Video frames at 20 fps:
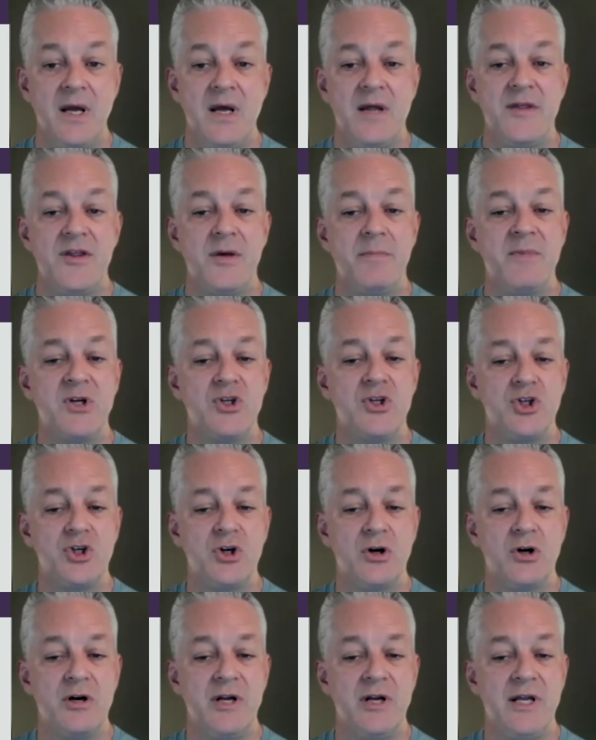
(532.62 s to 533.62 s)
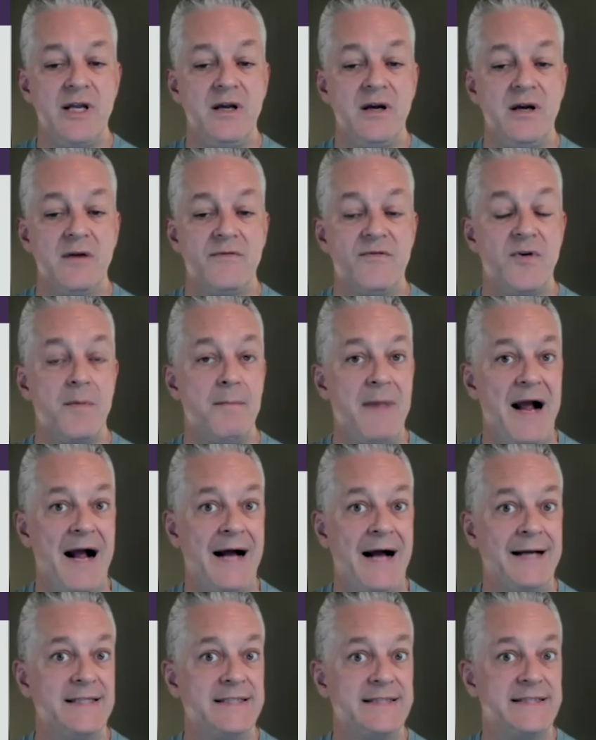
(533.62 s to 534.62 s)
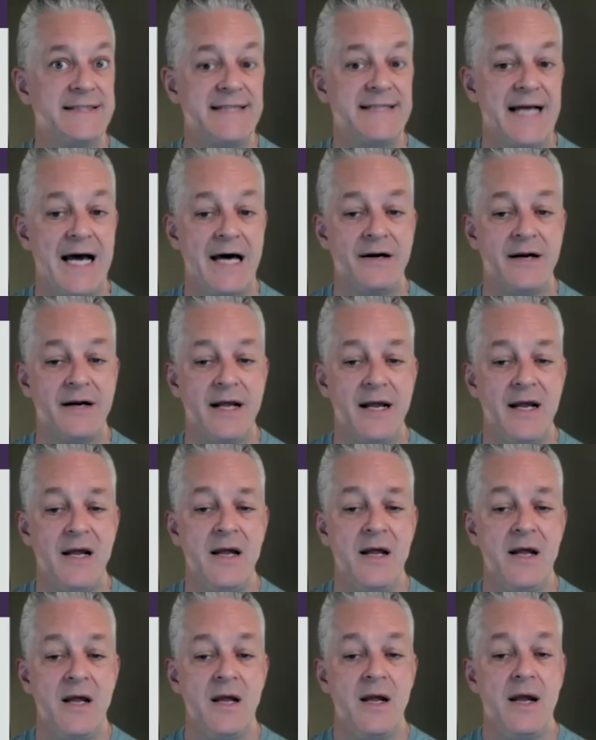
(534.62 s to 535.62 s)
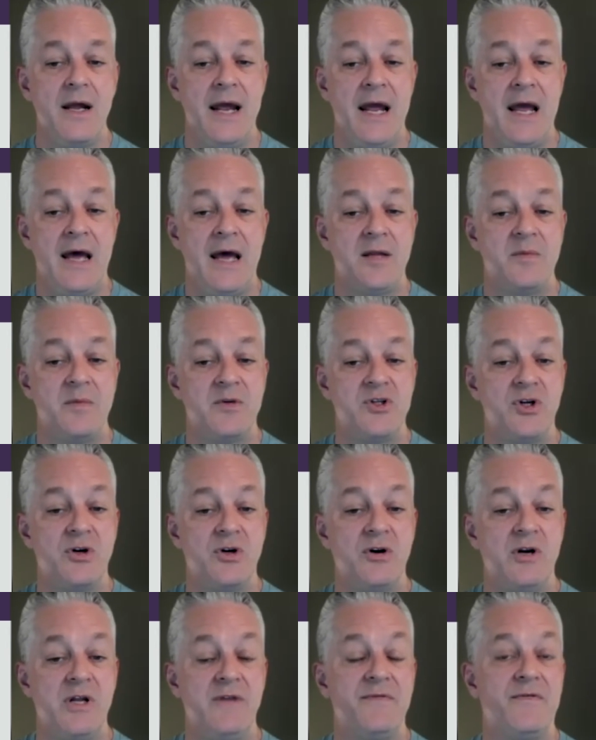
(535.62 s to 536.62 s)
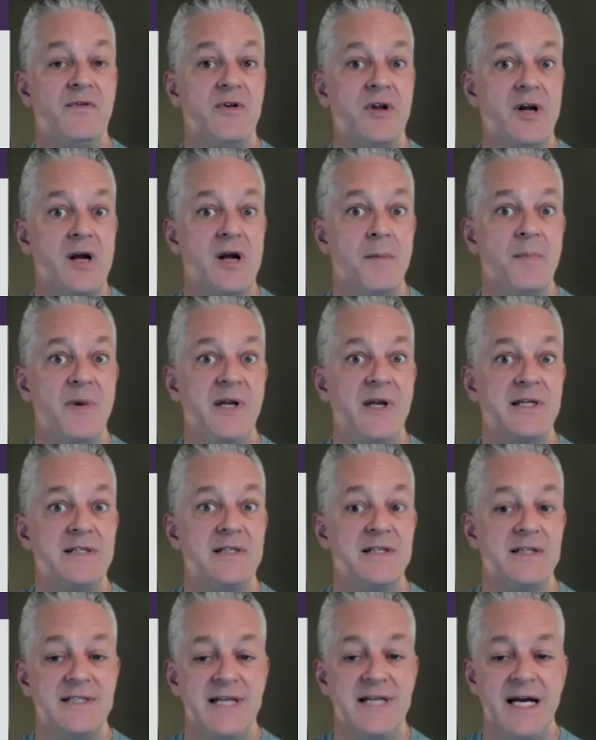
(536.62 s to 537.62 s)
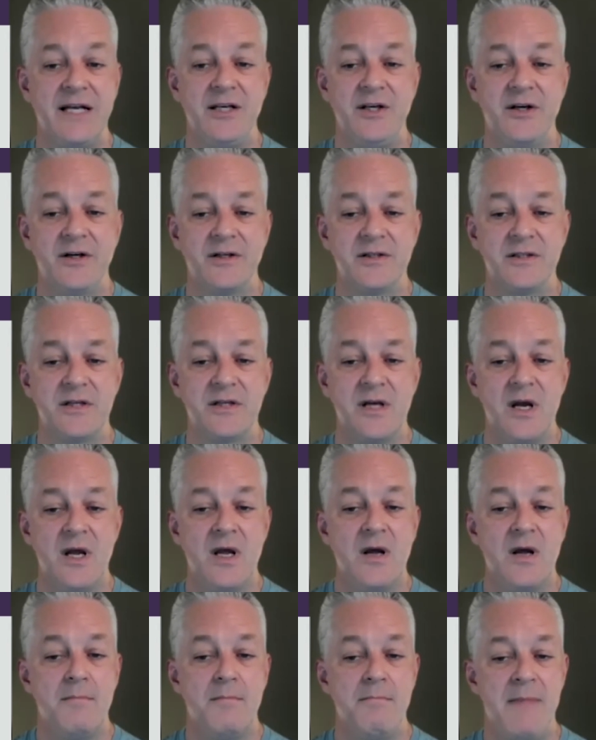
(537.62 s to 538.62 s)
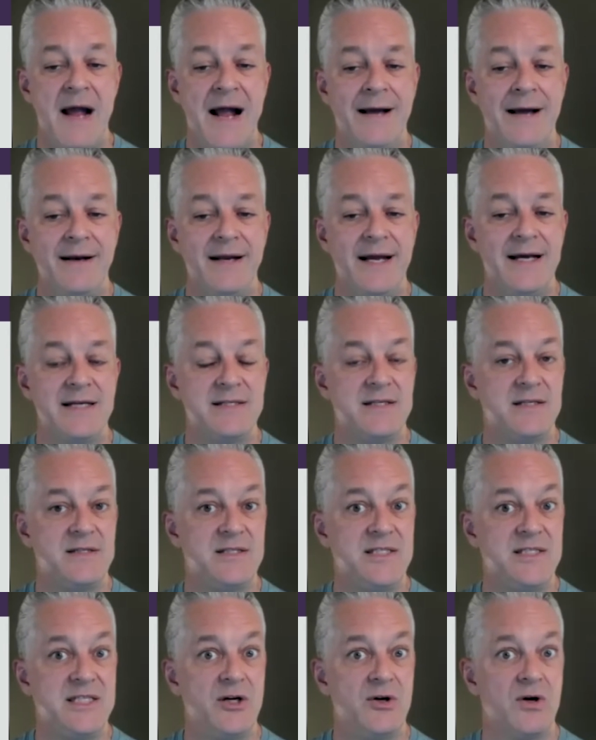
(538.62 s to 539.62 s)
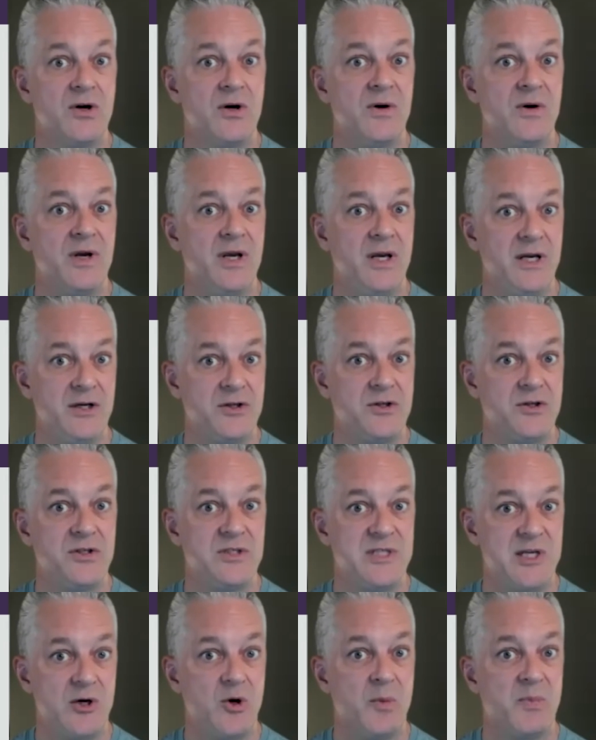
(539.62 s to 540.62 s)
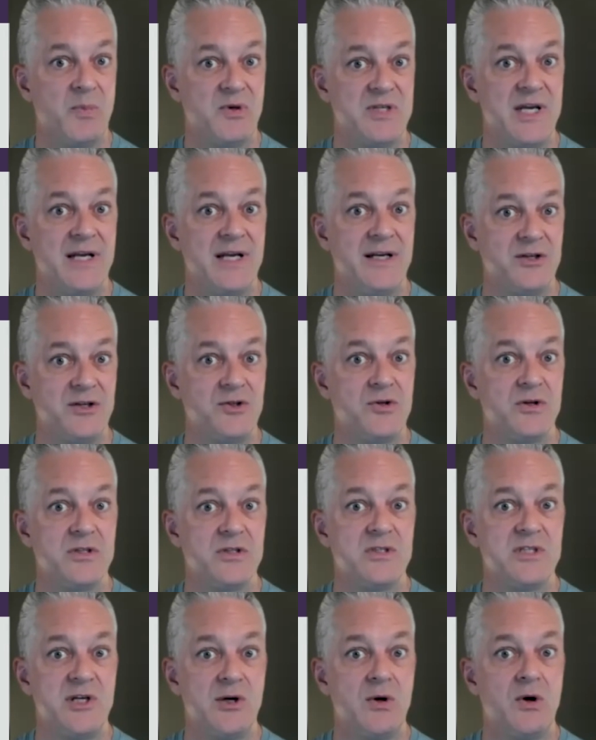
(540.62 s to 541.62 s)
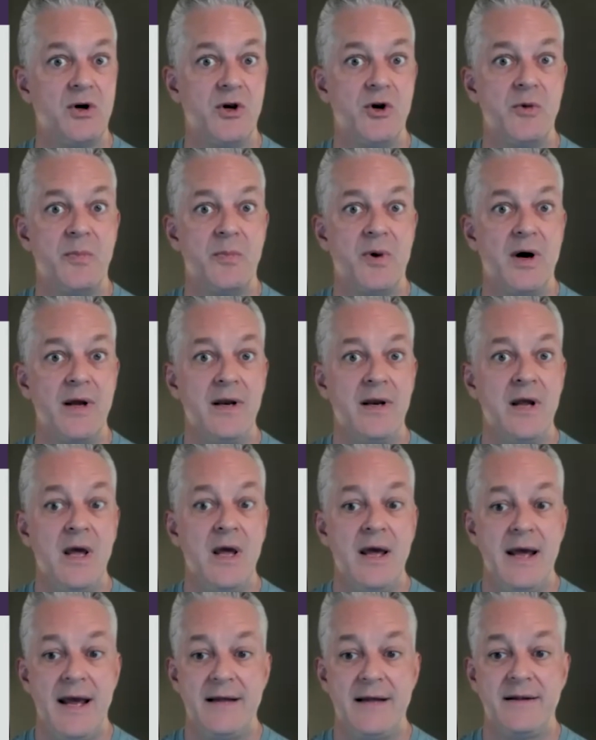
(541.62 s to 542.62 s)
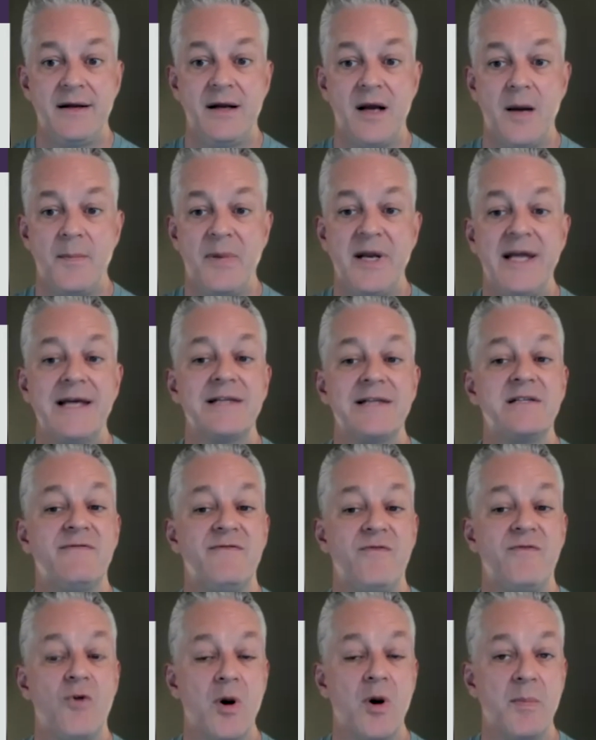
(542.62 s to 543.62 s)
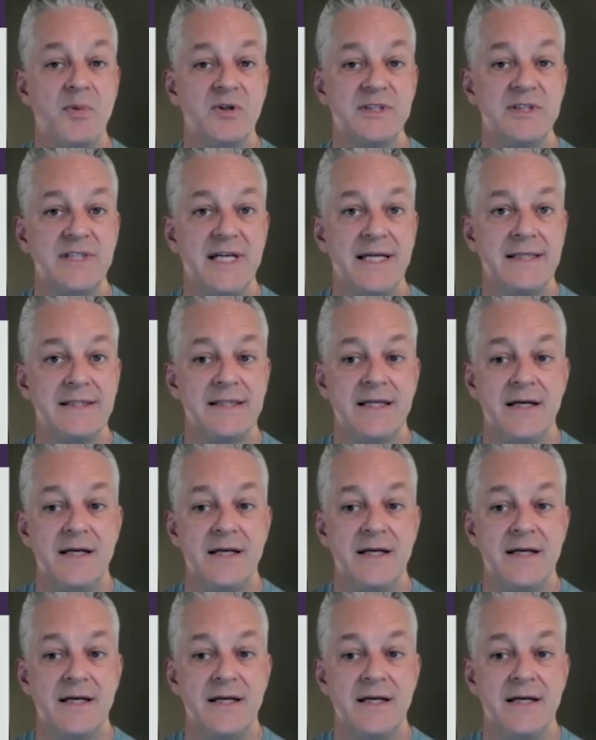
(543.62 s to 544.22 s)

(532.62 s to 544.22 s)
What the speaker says: The maturity for Matt is Saturday, and the maturity for the company is in 10 years. Matt has 0% interest, zero coupon, and the company has 4%.